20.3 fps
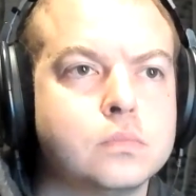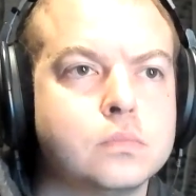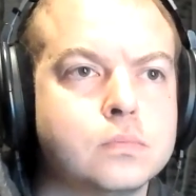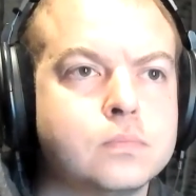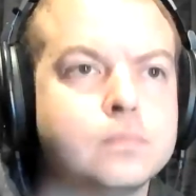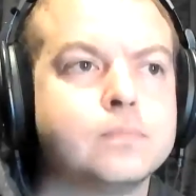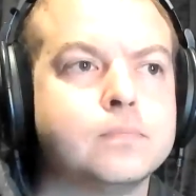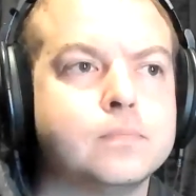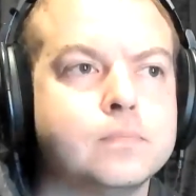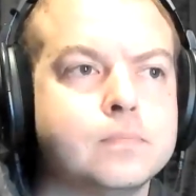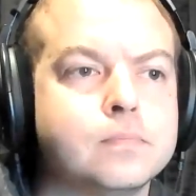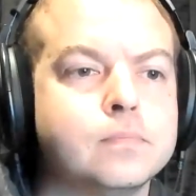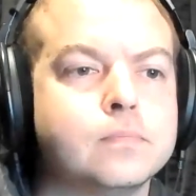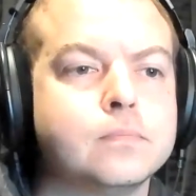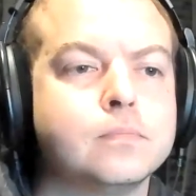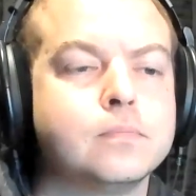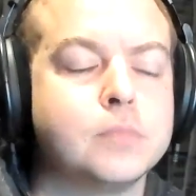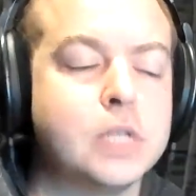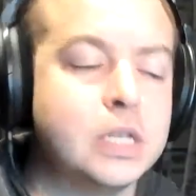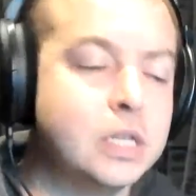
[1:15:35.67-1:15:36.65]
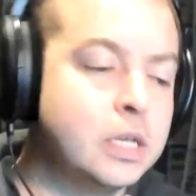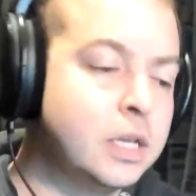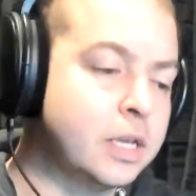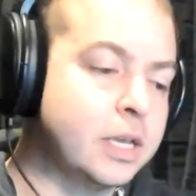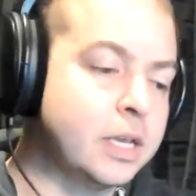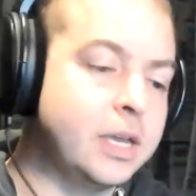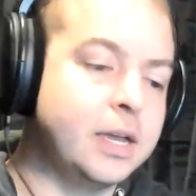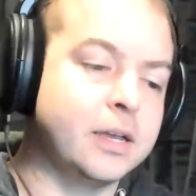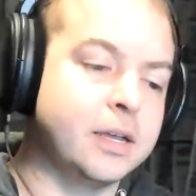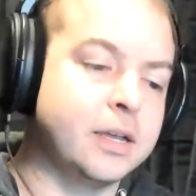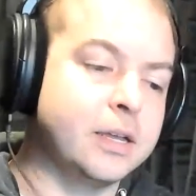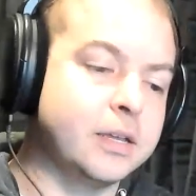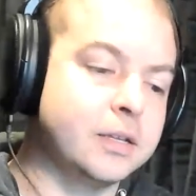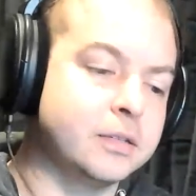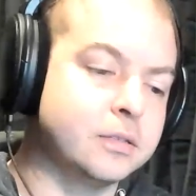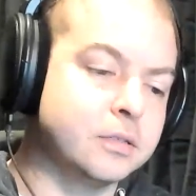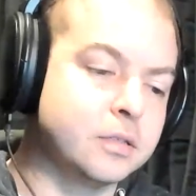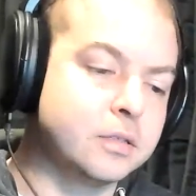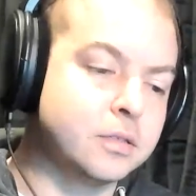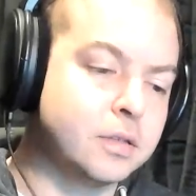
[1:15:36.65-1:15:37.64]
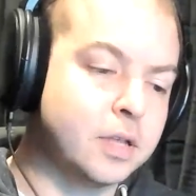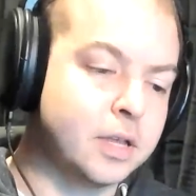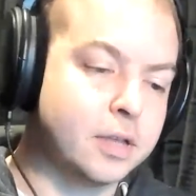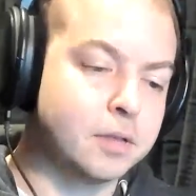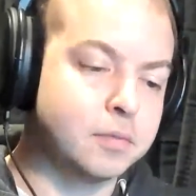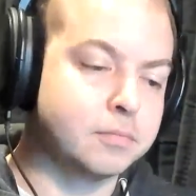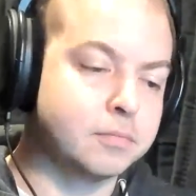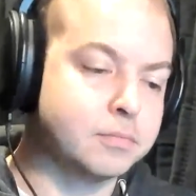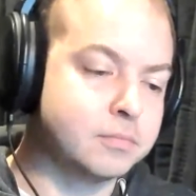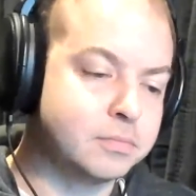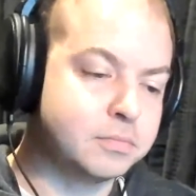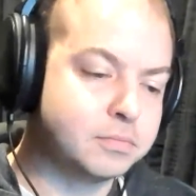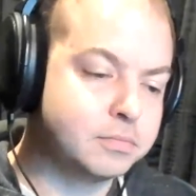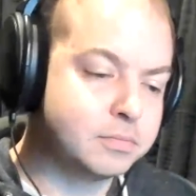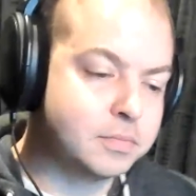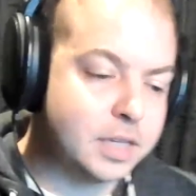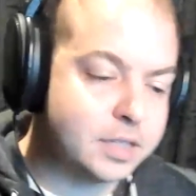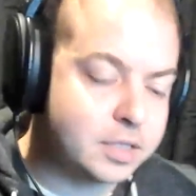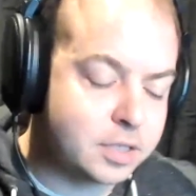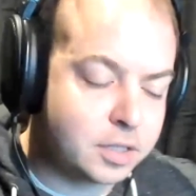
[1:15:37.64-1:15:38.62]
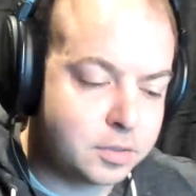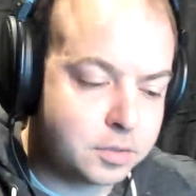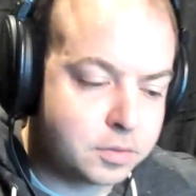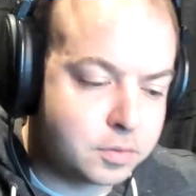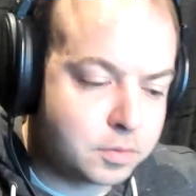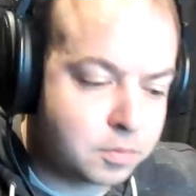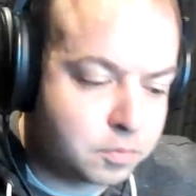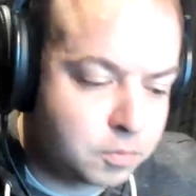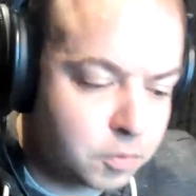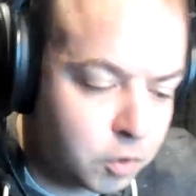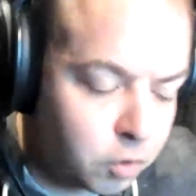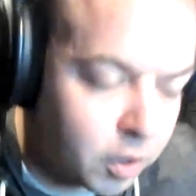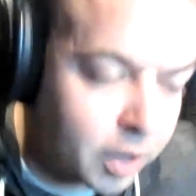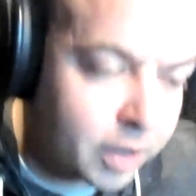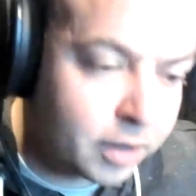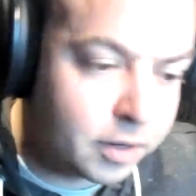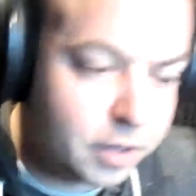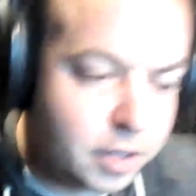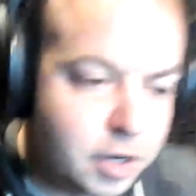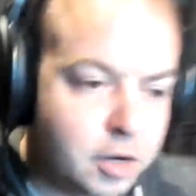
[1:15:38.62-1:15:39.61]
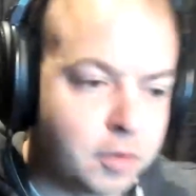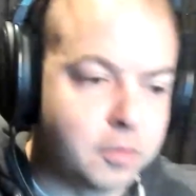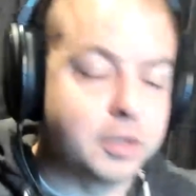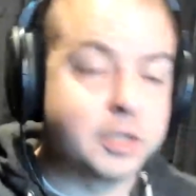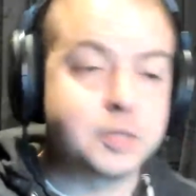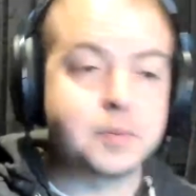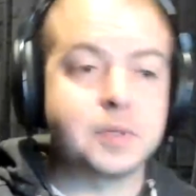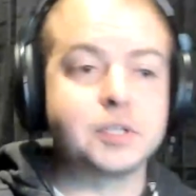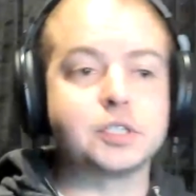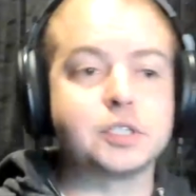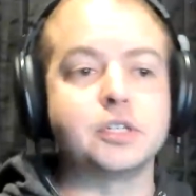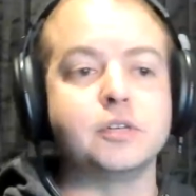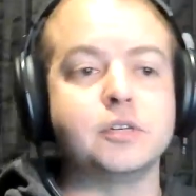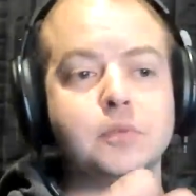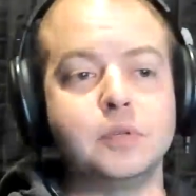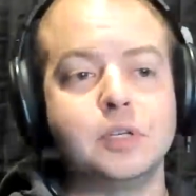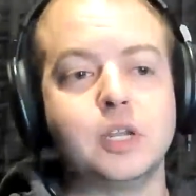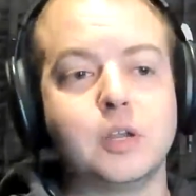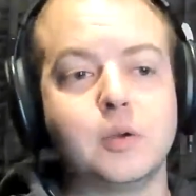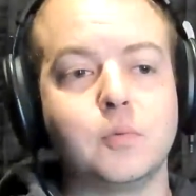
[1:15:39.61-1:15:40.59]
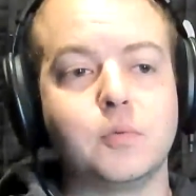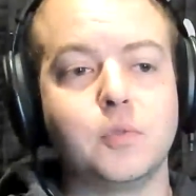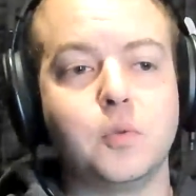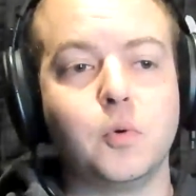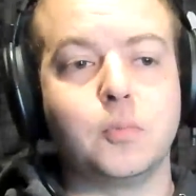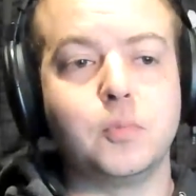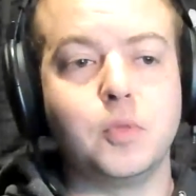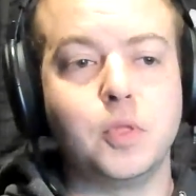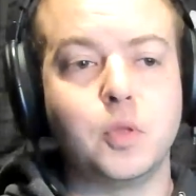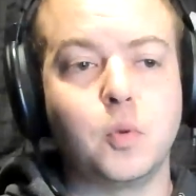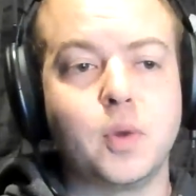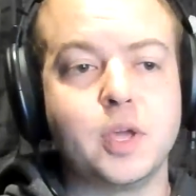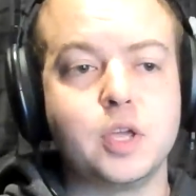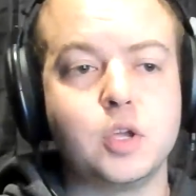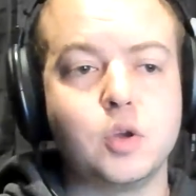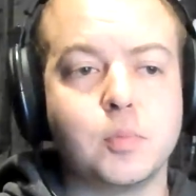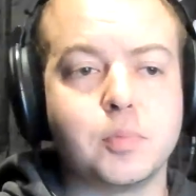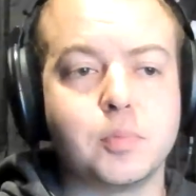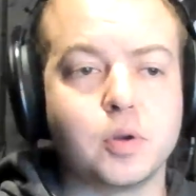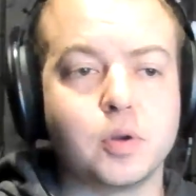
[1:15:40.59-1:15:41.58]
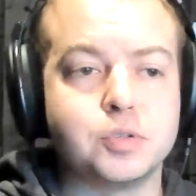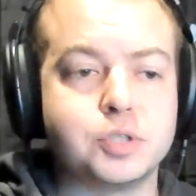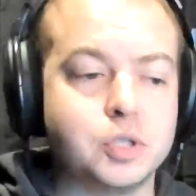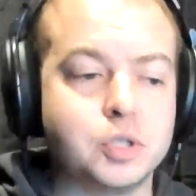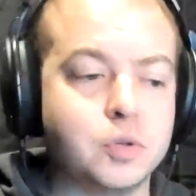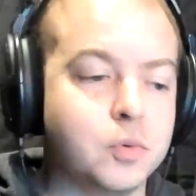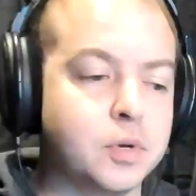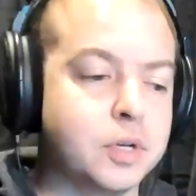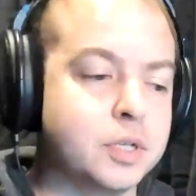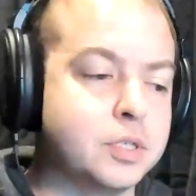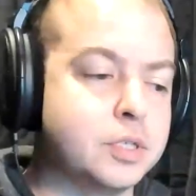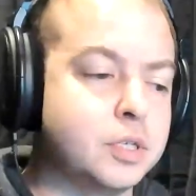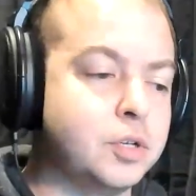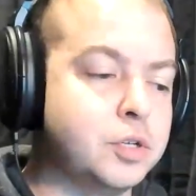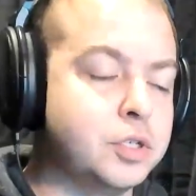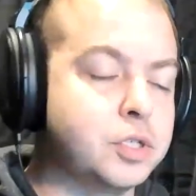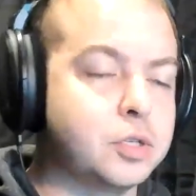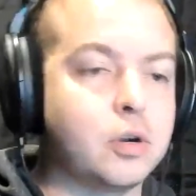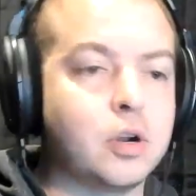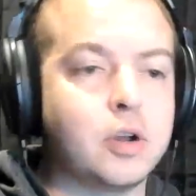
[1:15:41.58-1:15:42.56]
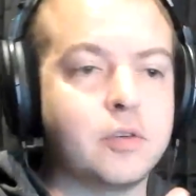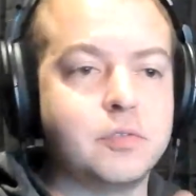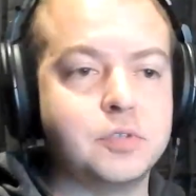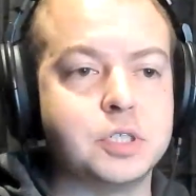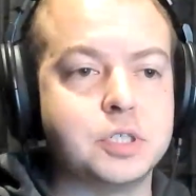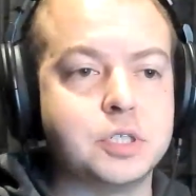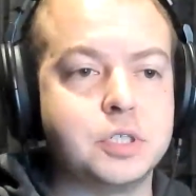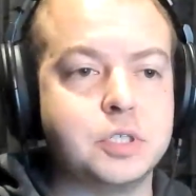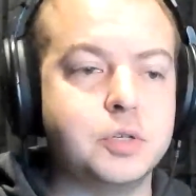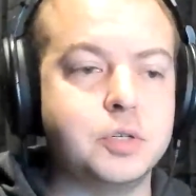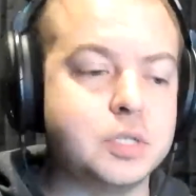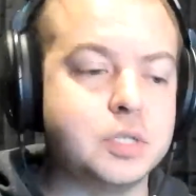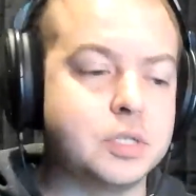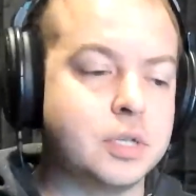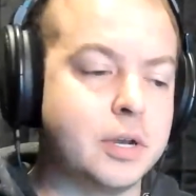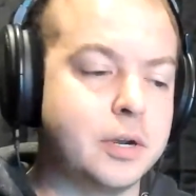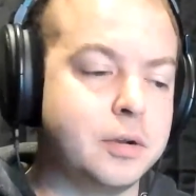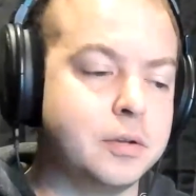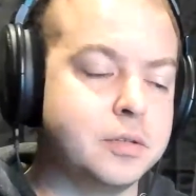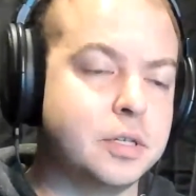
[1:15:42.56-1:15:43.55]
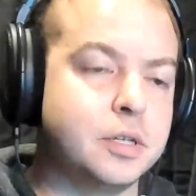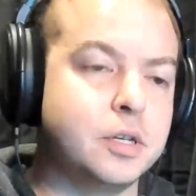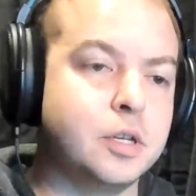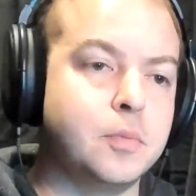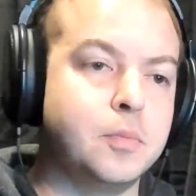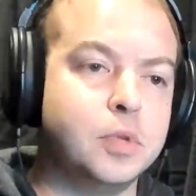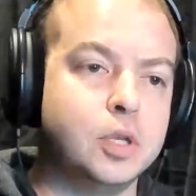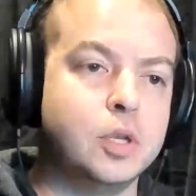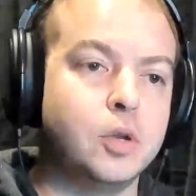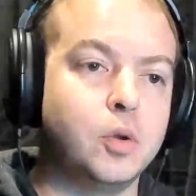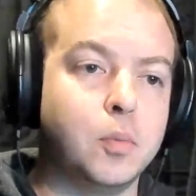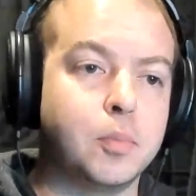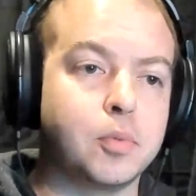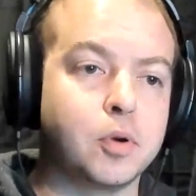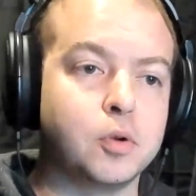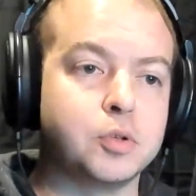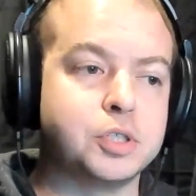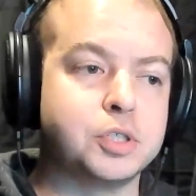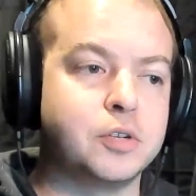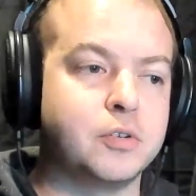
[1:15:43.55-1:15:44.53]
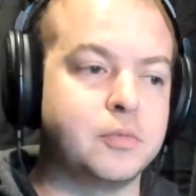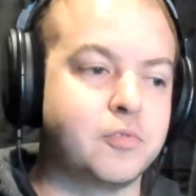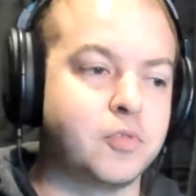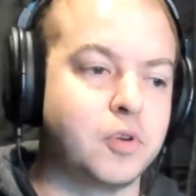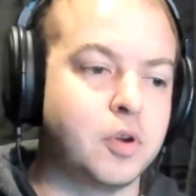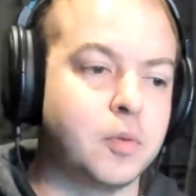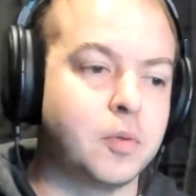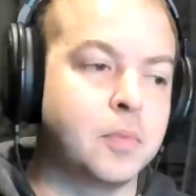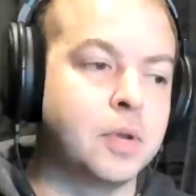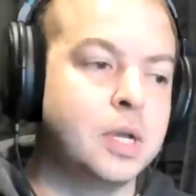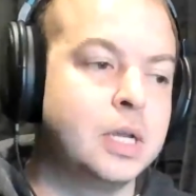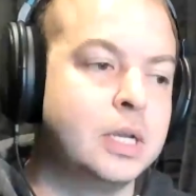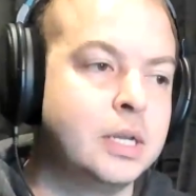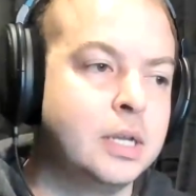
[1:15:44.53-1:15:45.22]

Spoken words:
Mhm. Yeah, and that sounds great, and especially, the way you approached it was, you started off with just 2 designers, then you approached it from,